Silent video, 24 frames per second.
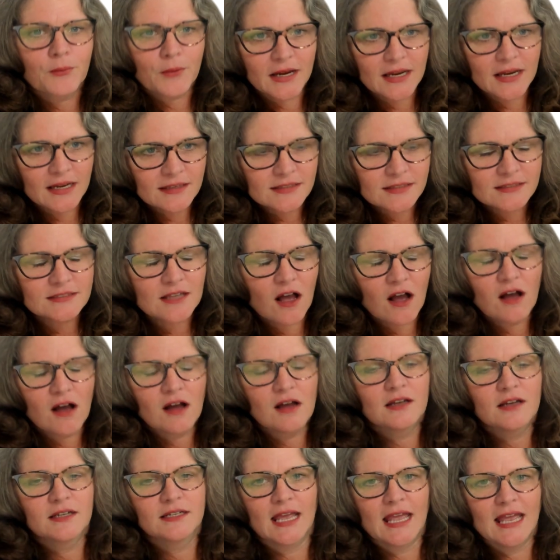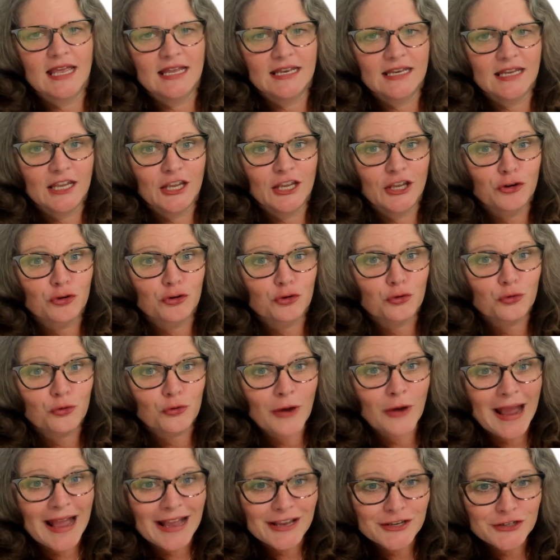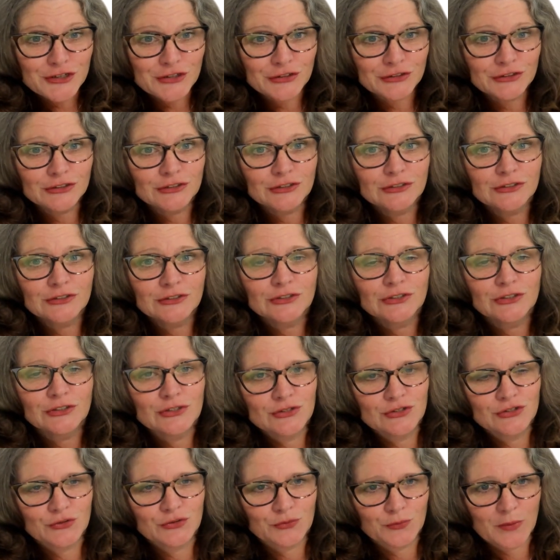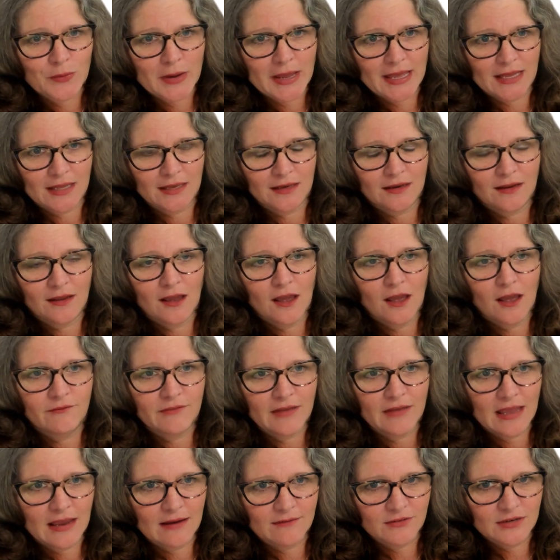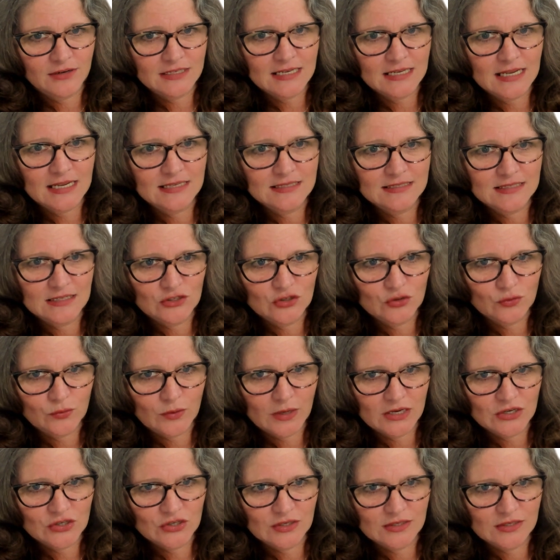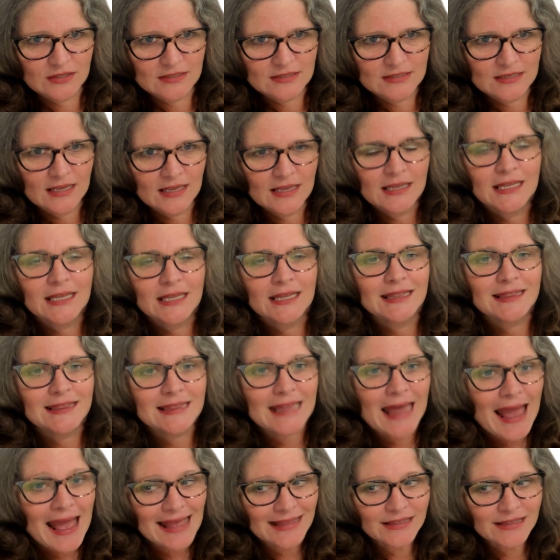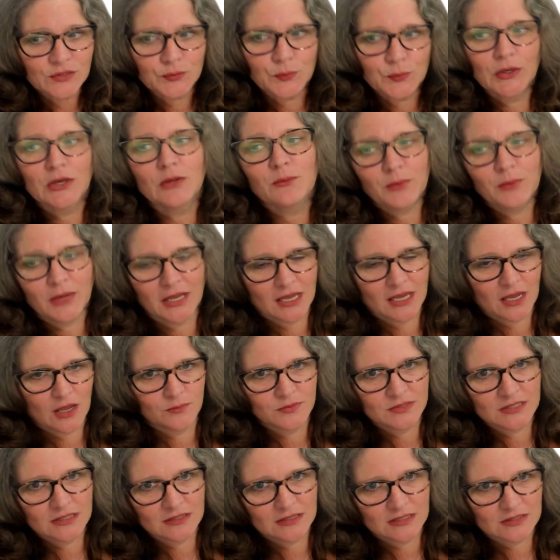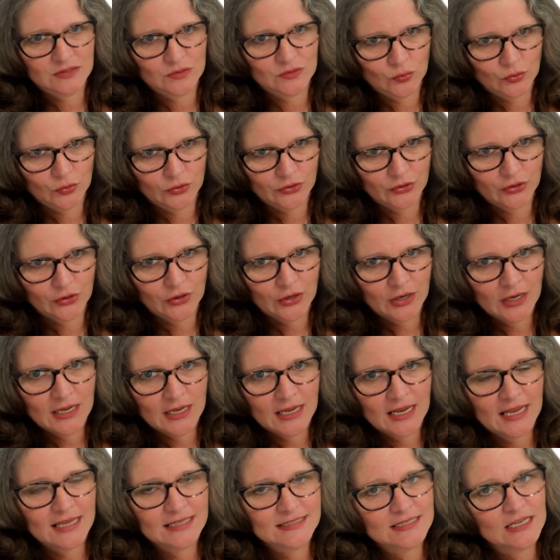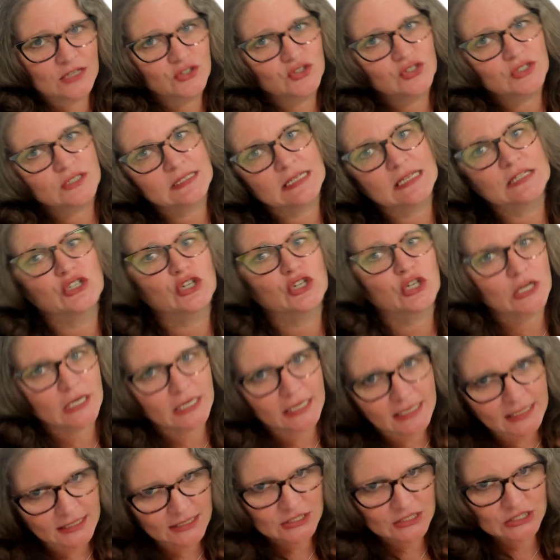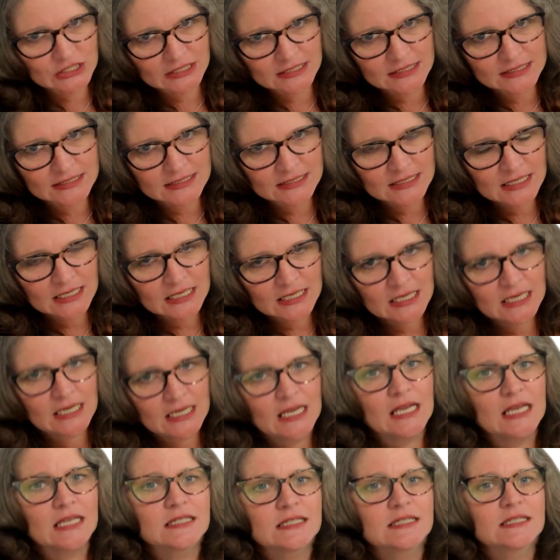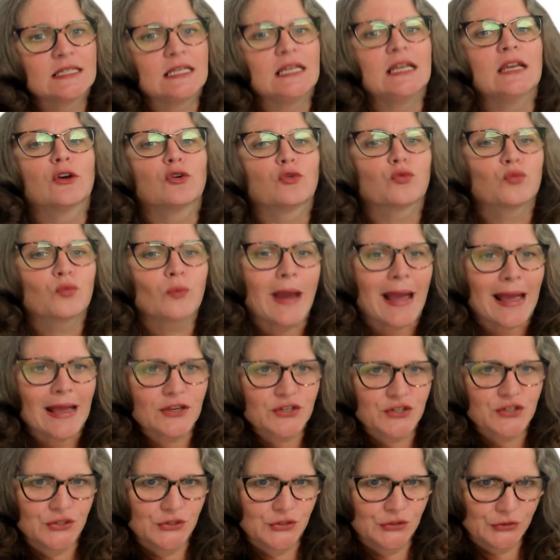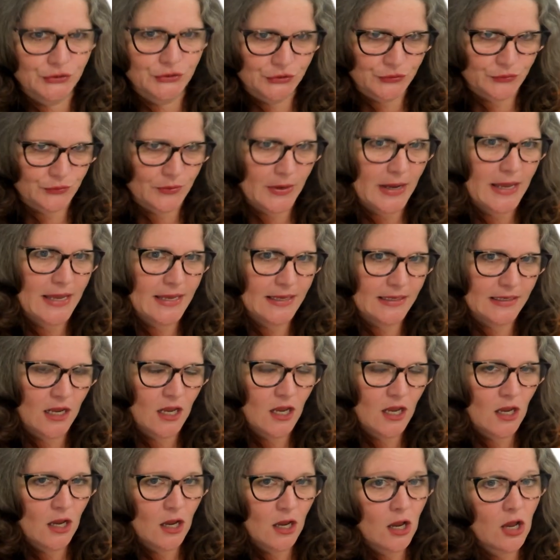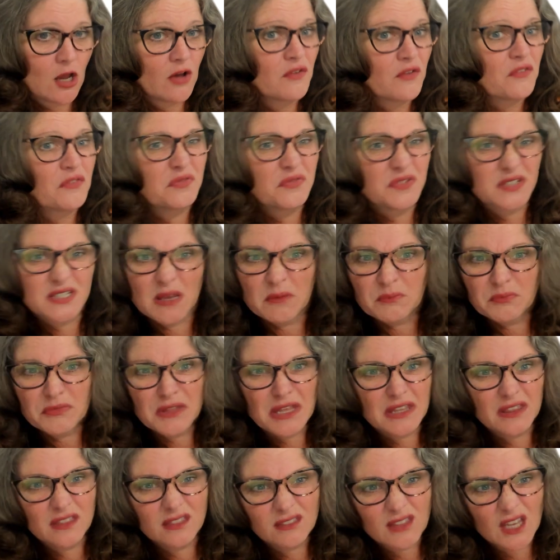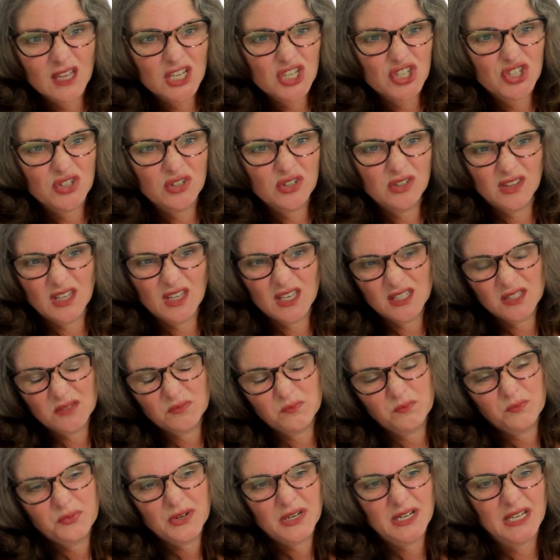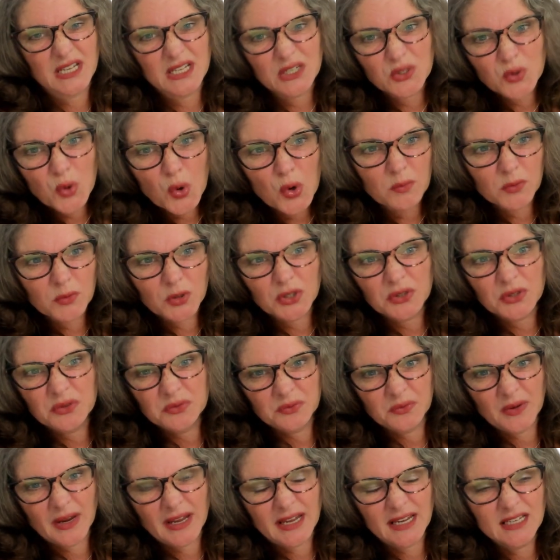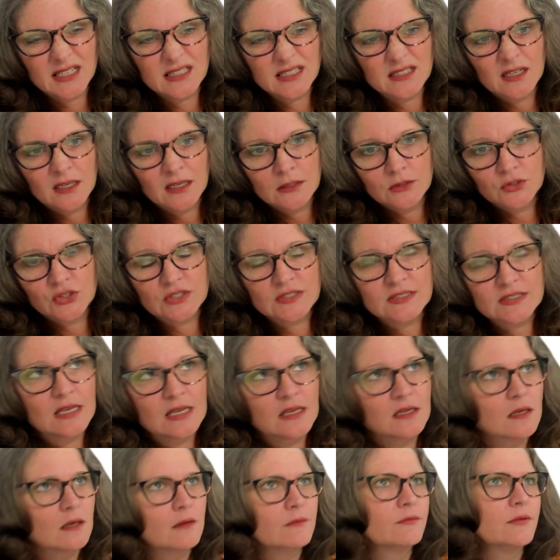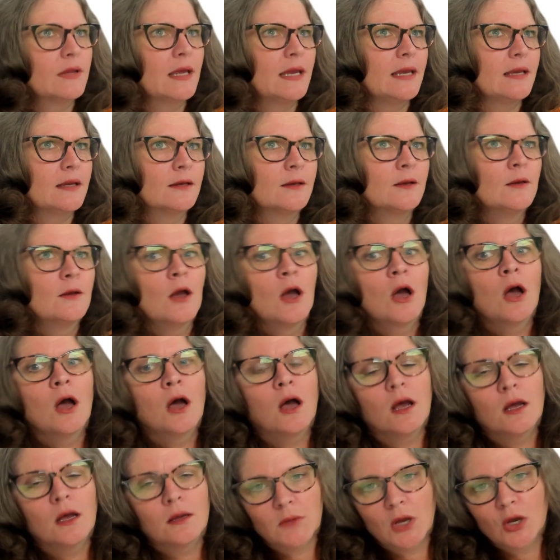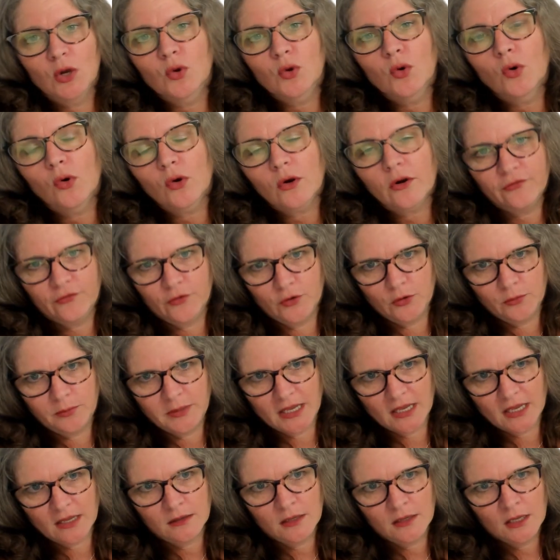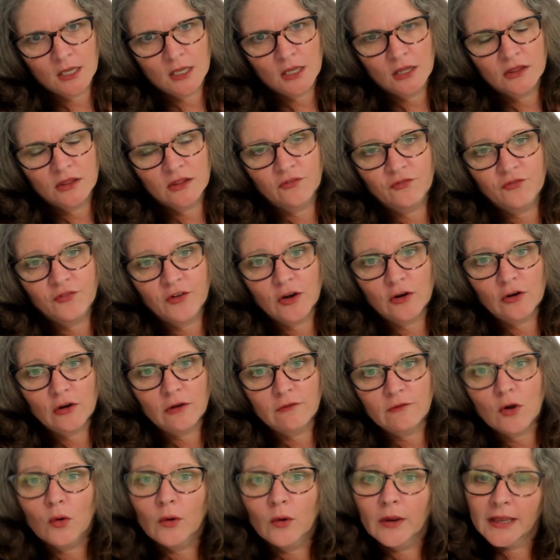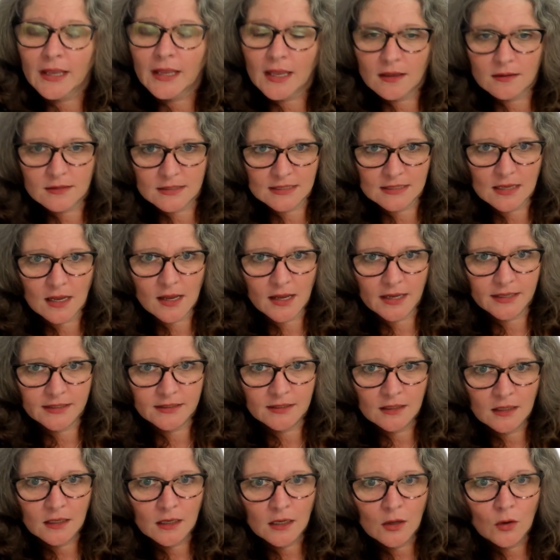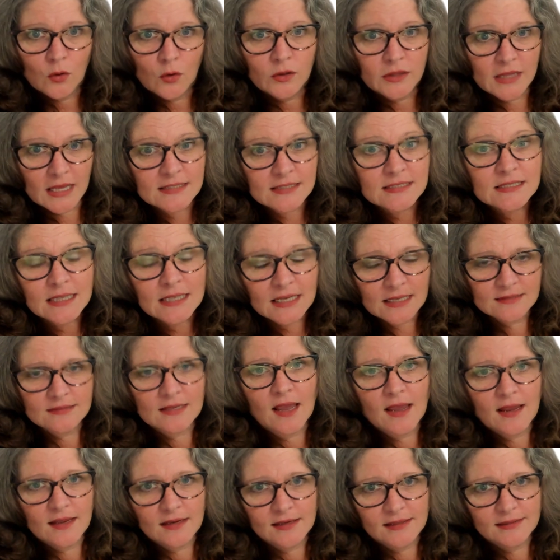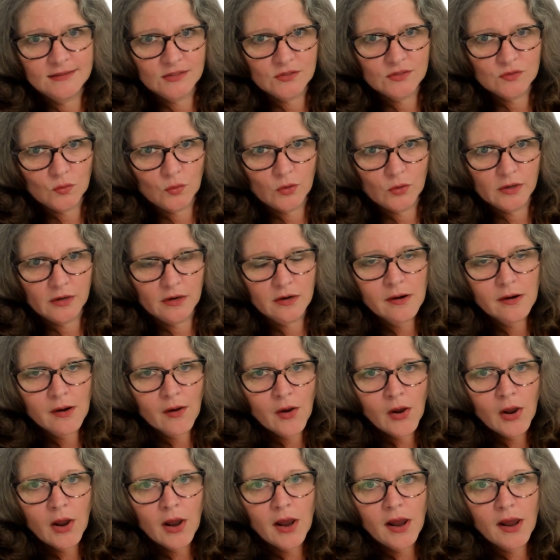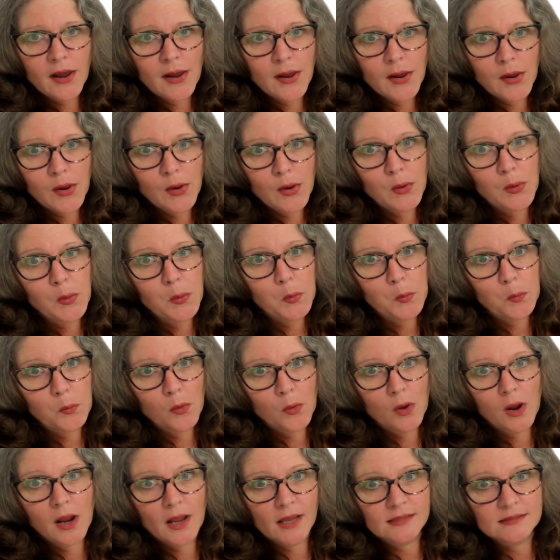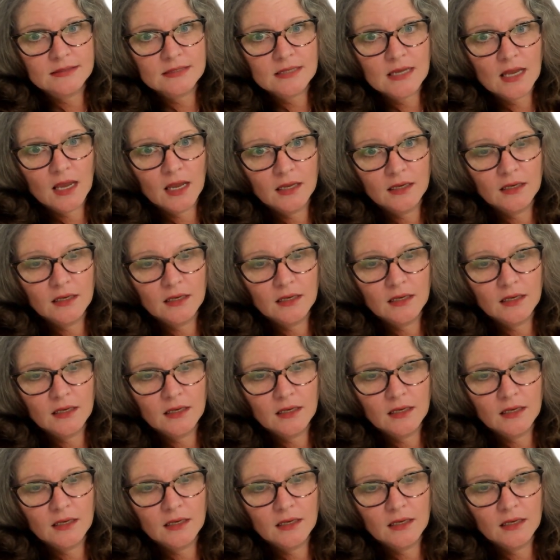brings on an irrational dread of everyday situations. That's when it becomes a disorder. It's not just that you're anxious, it's the irrational dread of something that's pretty normal, right? Just think of like agoraphobia, the fear of going outside. That's an anxiety disorder. And it's